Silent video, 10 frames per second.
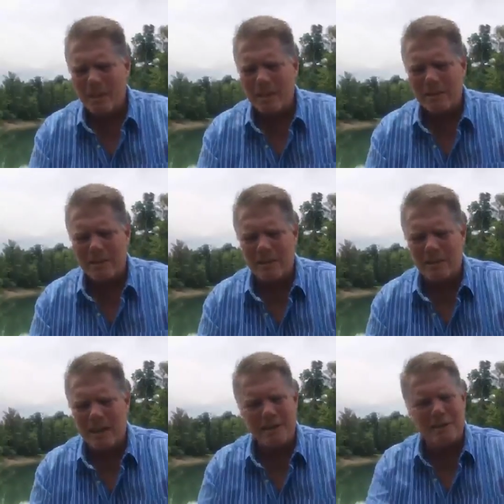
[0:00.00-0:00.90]
And
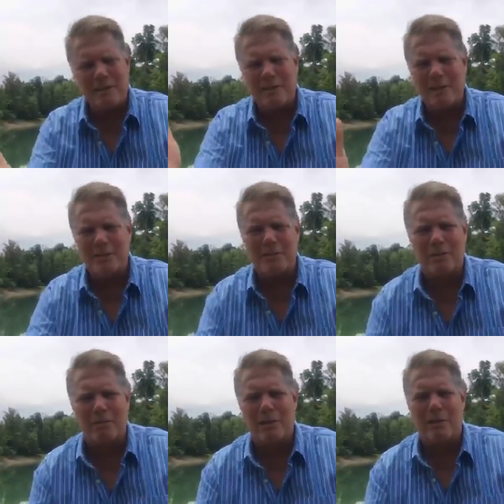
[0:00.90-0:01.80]
I just shared that
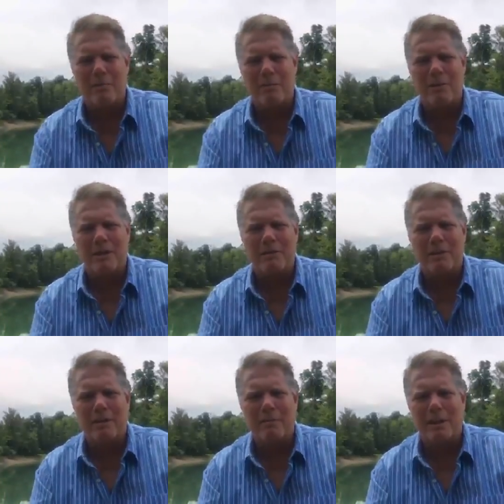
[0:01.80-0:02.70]
story with you about my
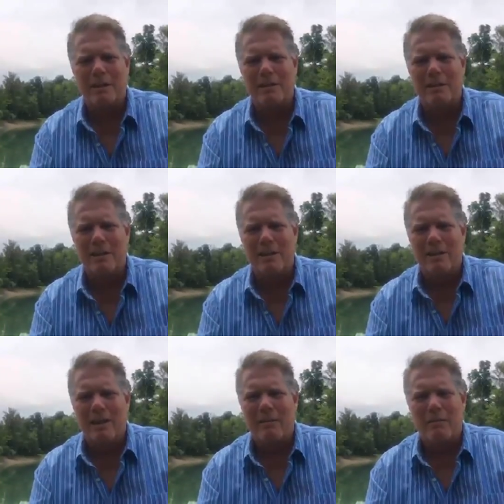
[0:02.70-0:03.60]
daughter because
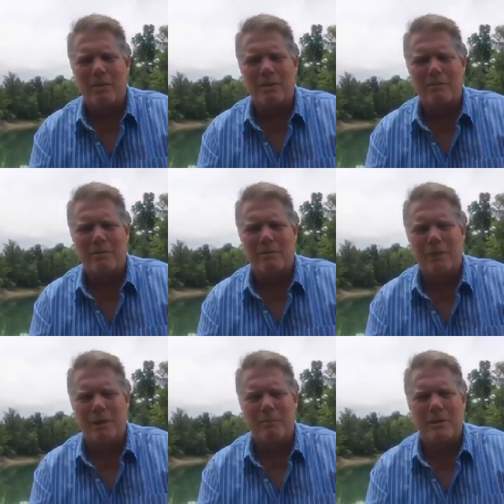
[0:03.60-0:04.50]
if it wasn't for
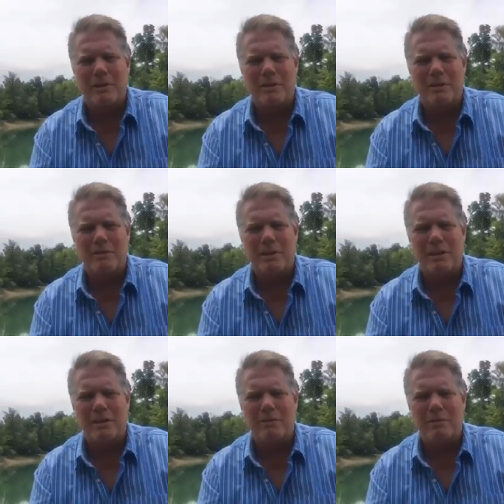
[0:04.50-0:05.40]
freedom in this country,
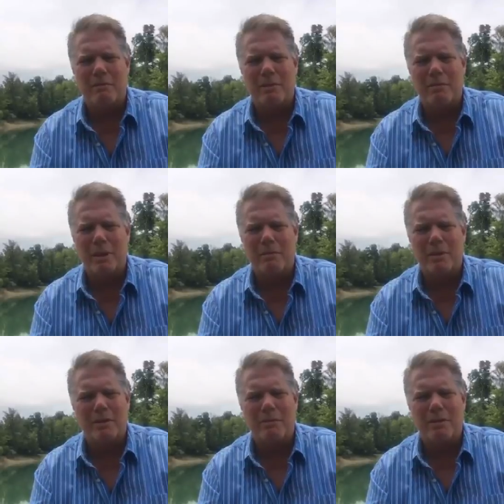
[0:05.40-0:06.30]
you know, we wouldn't be able
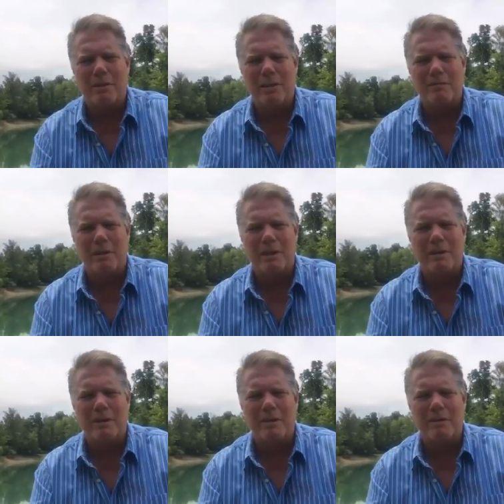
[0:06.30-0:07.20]
to do the things we
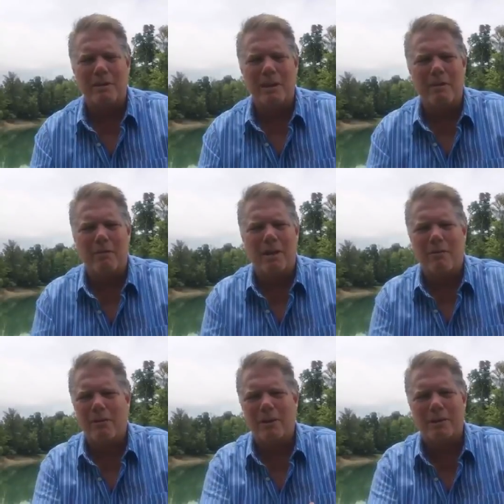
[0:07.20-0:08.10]
get to do. And they were
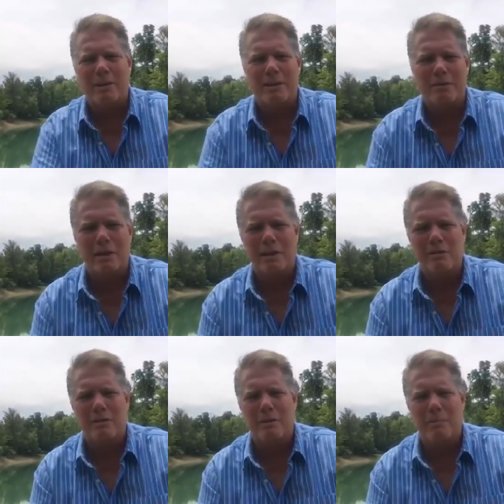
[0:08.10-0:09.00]
off on this great
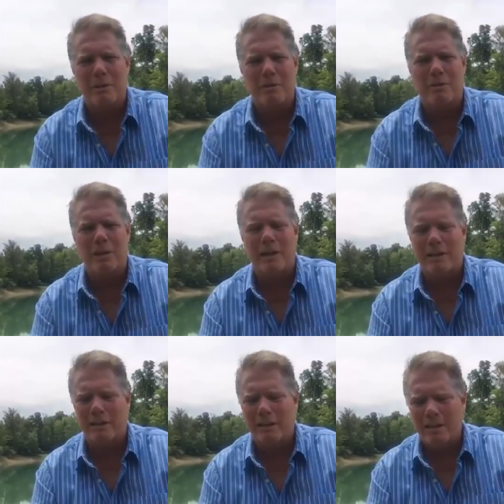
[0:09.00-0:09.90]
trip, enjoying
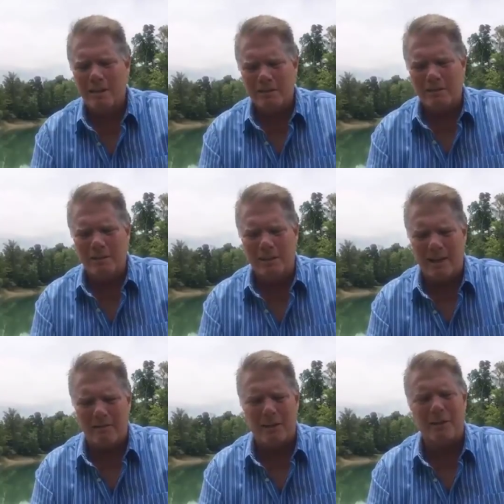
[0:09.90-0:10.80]
it and
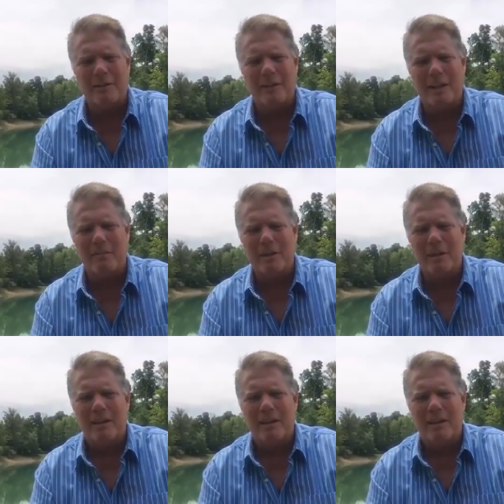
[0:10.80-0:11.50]
having a good time.